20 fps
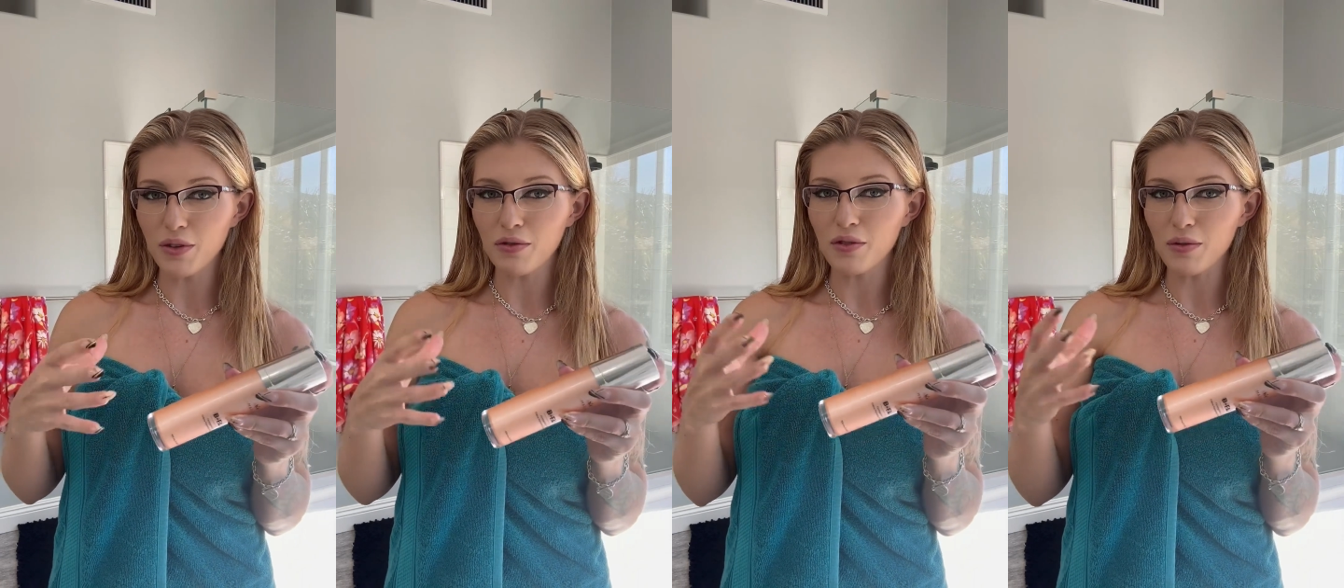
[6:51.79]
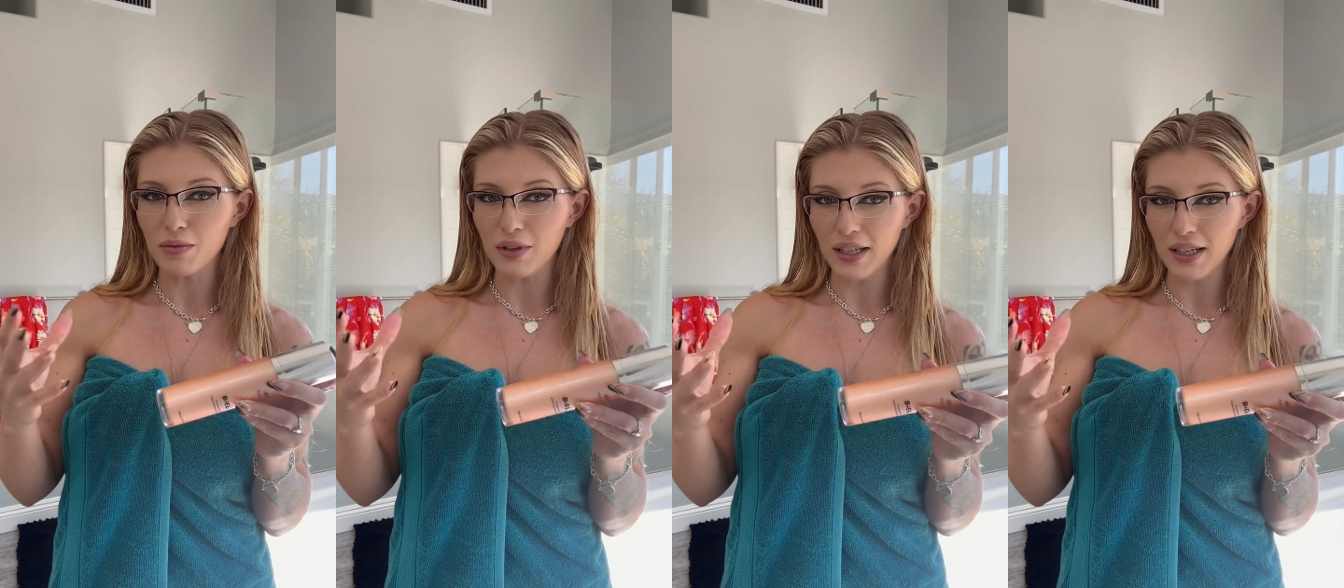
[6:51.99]

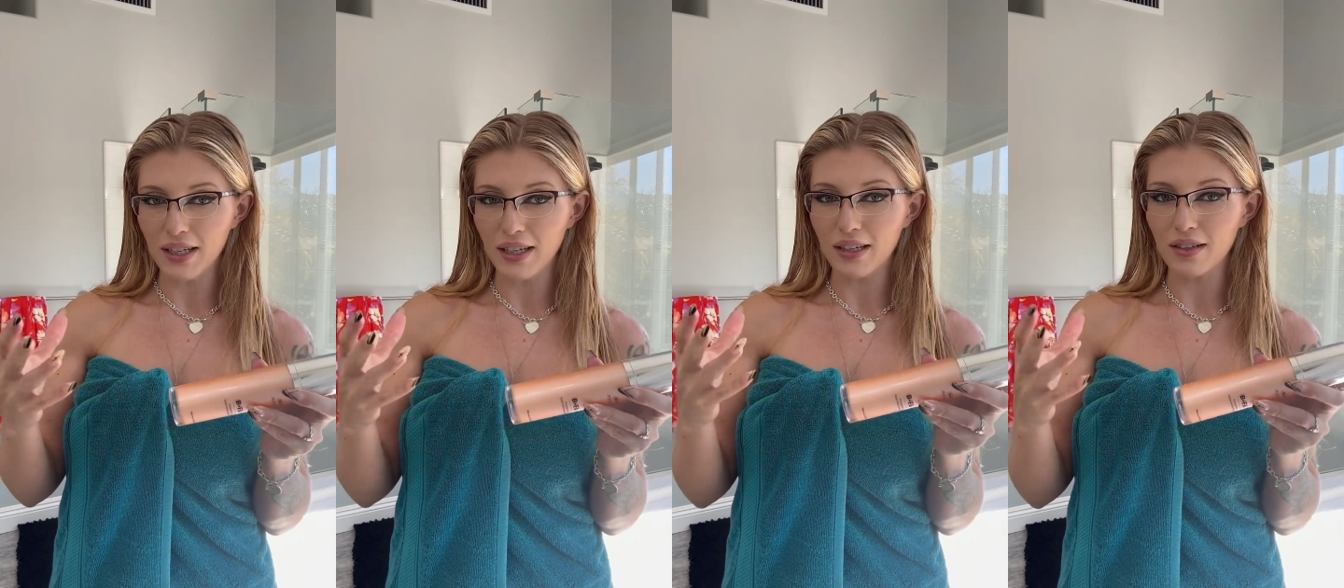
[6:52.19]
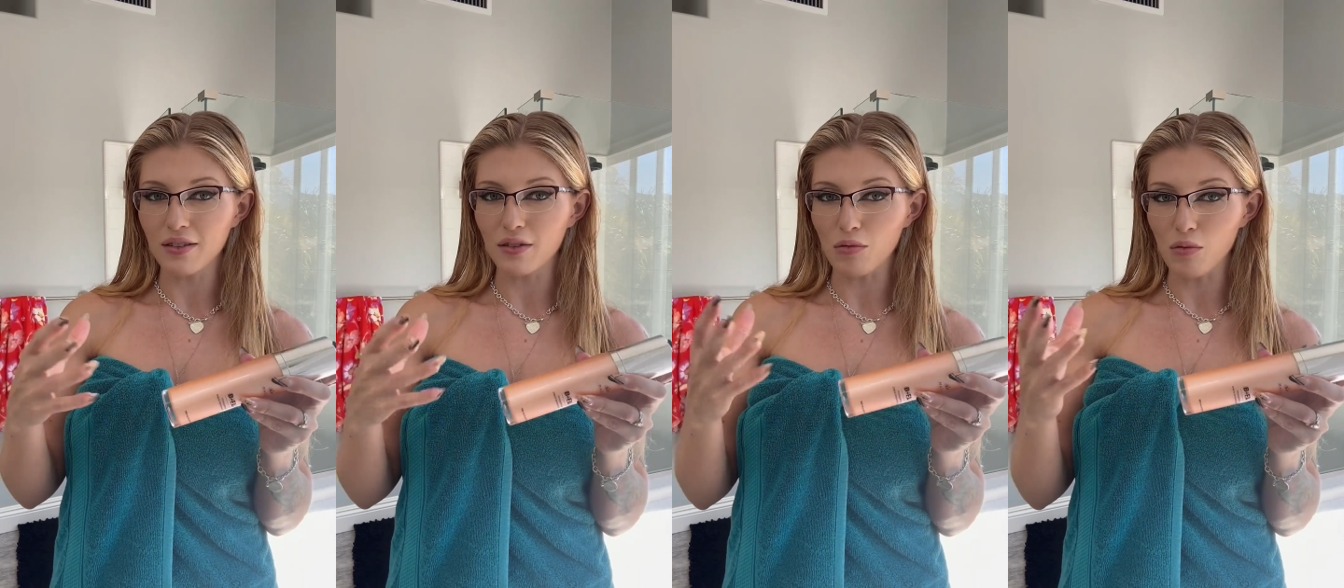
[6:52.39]
from the
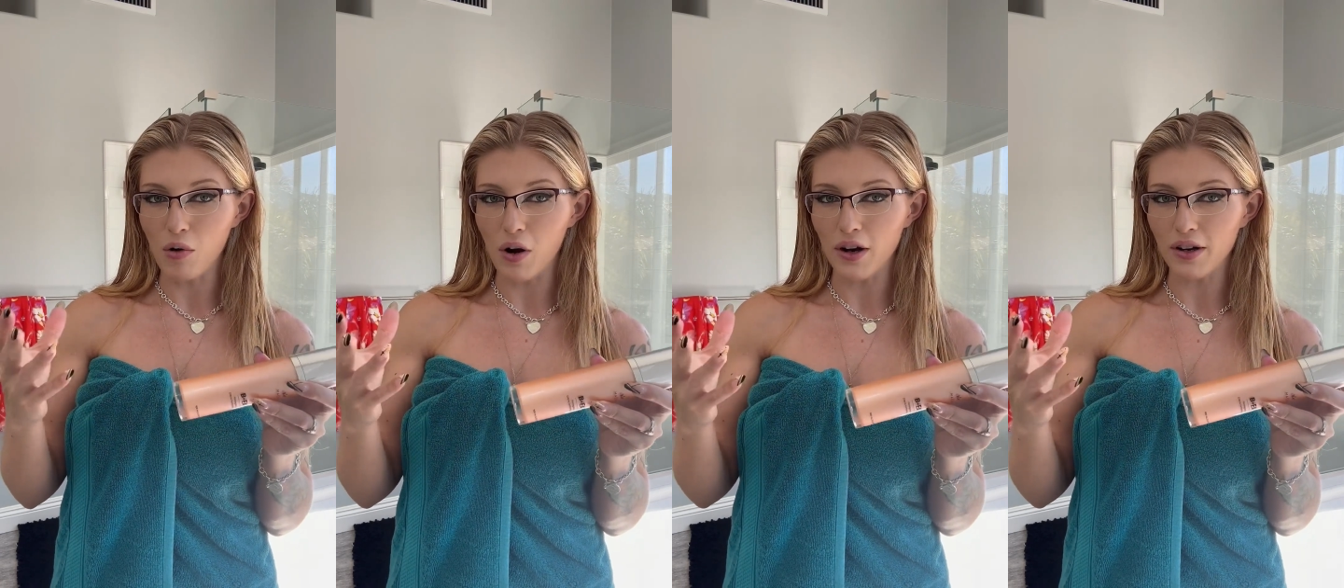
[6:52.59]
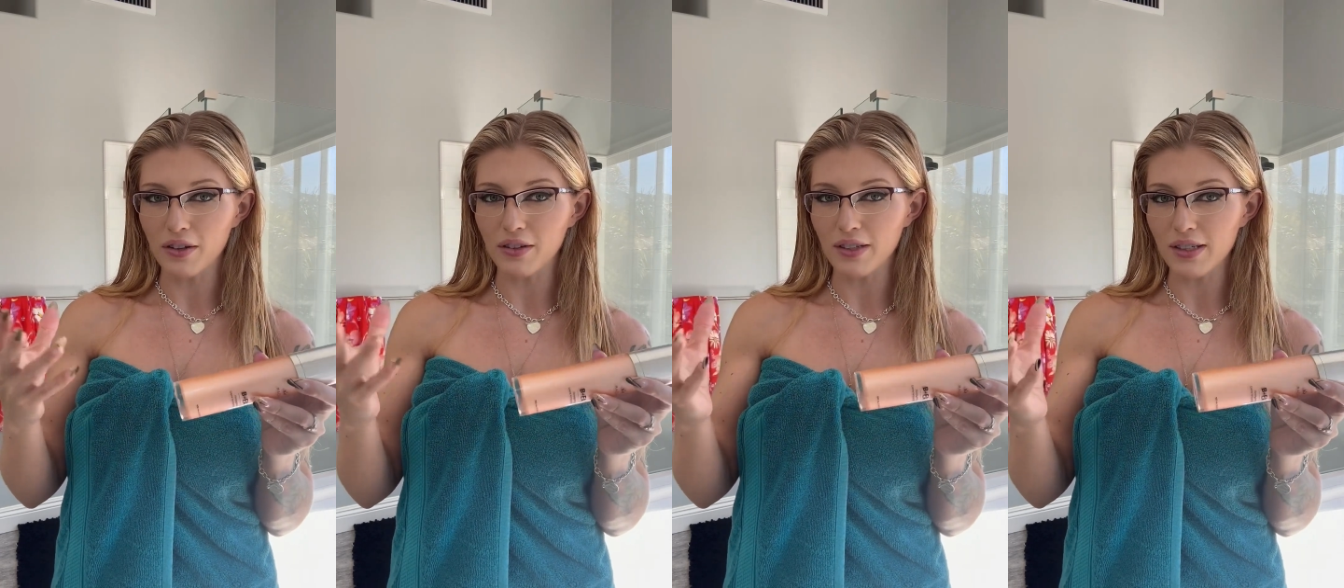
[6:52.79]
heat and
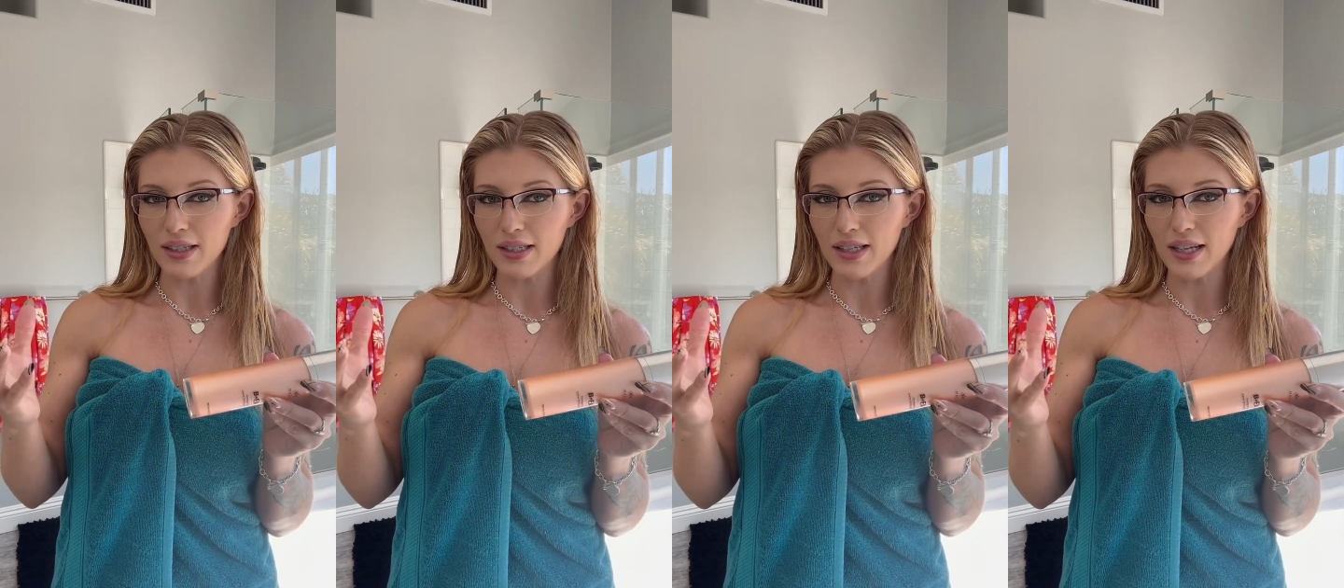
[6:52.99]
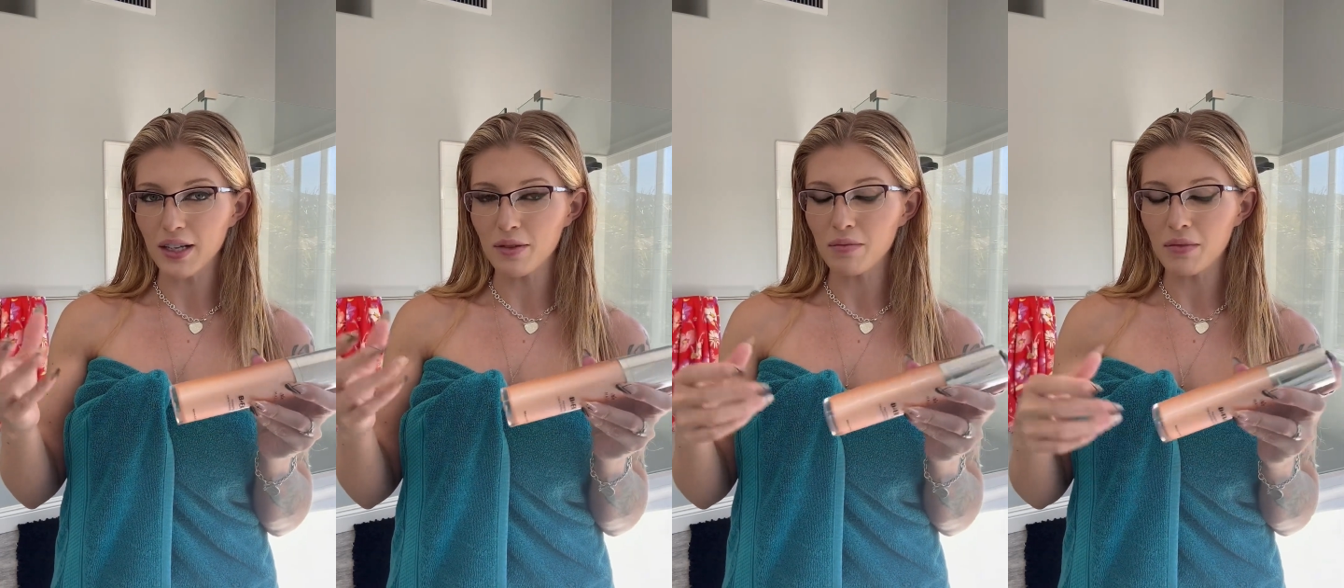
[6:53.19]
water and
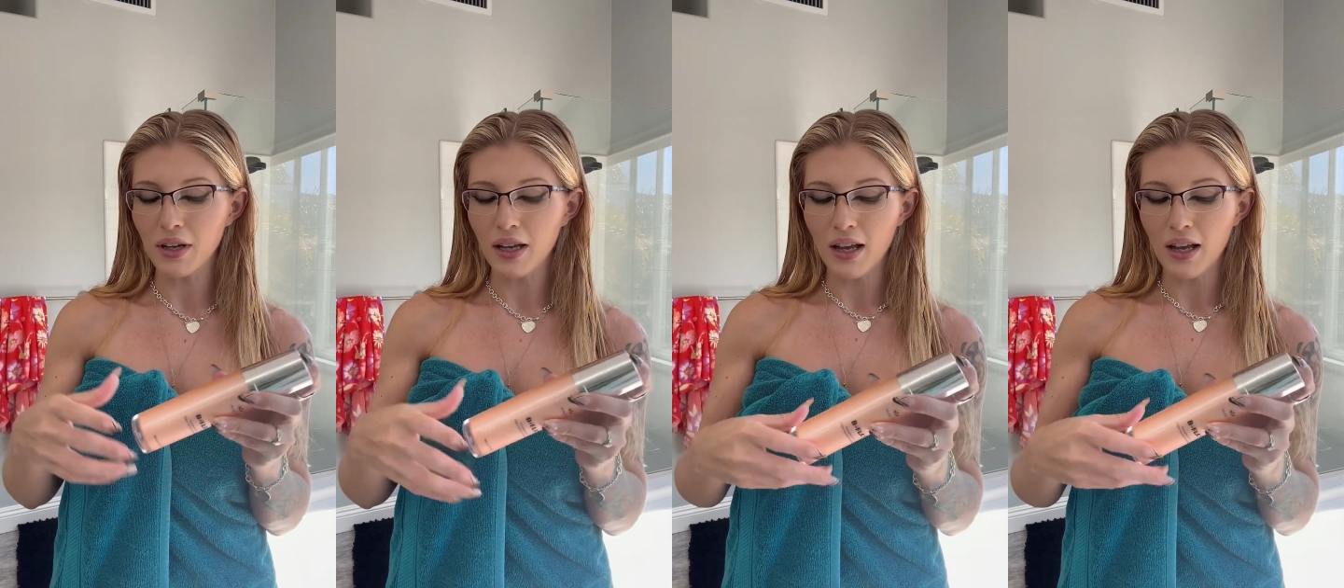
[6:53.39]
steam,